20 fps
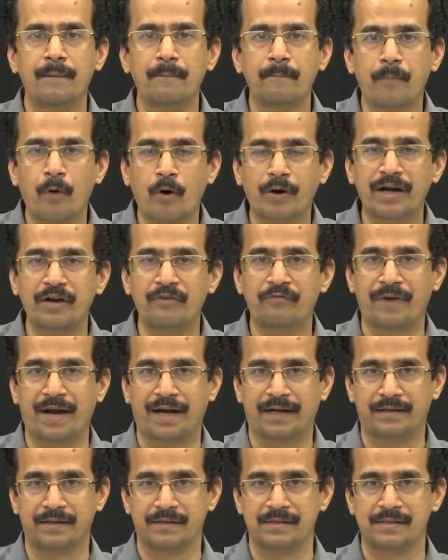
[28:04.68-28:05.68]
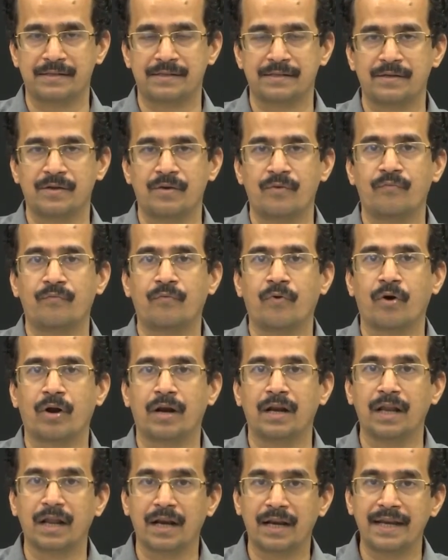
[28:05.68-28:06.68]
and innovation. You
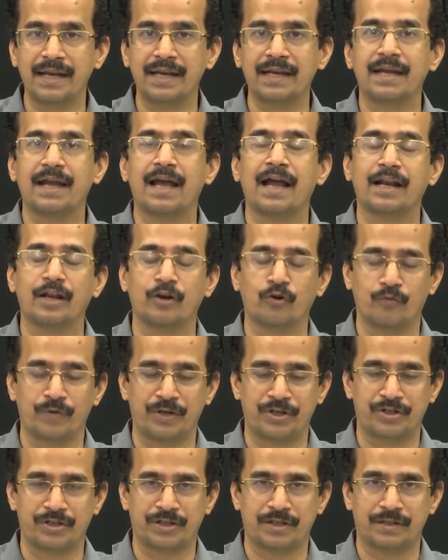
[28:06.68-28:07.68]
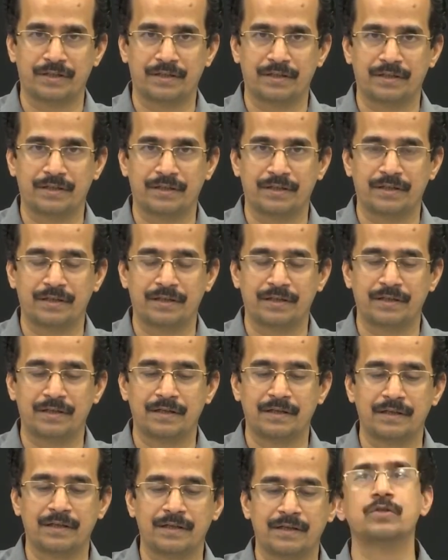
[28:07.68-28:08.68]
might be reminded of some of the
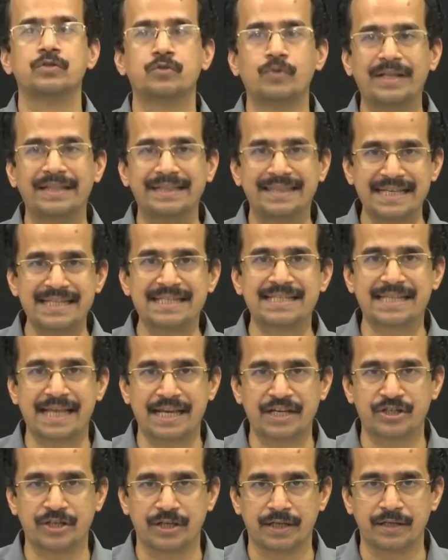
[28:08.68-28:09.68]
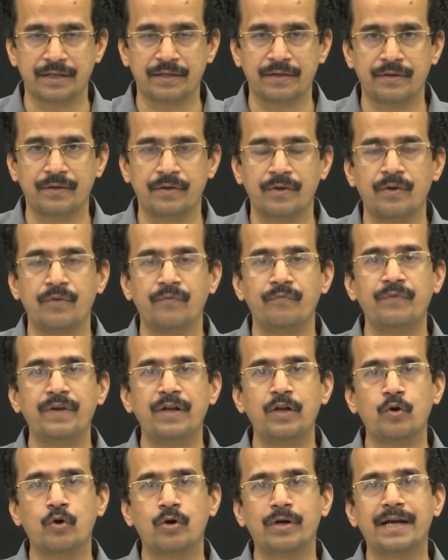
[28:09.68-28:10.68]
concepts we learned in the
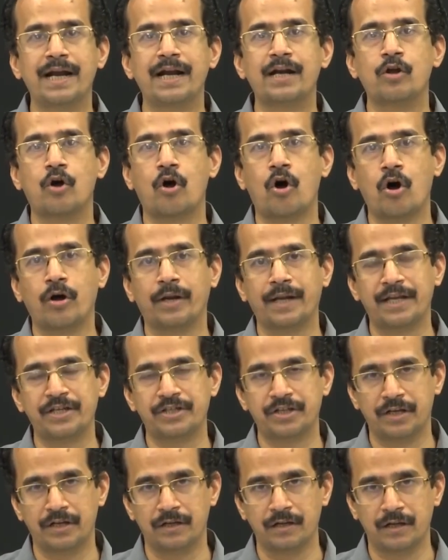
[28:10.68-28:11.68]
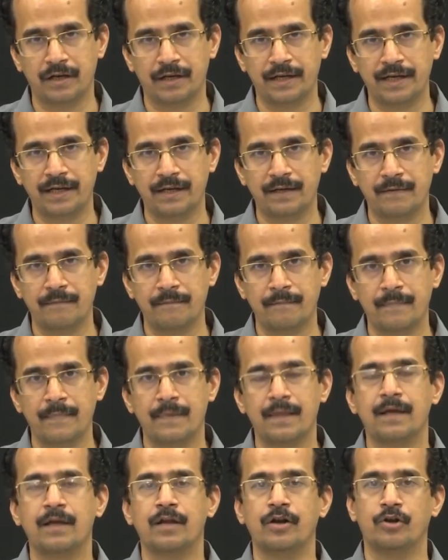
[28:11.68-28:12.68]
previous sessions, like action
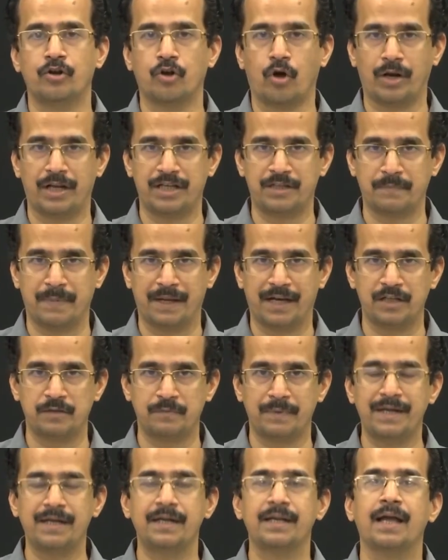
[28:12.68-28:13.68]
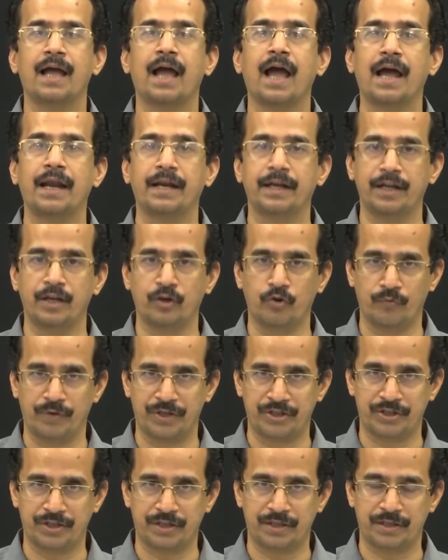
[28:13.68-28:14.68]
learning, like two
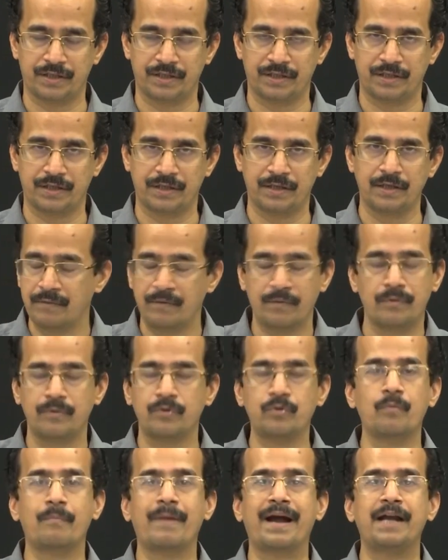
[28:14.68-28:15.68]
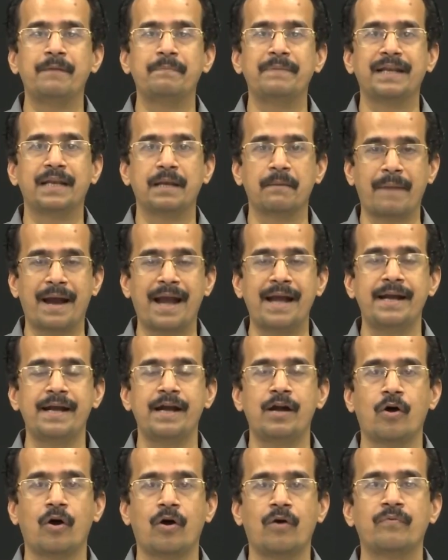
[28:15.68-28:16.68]
by two matrix of the
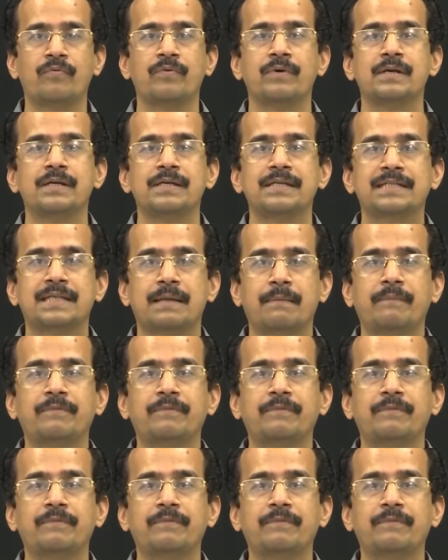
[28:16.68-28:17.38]
organizational reality,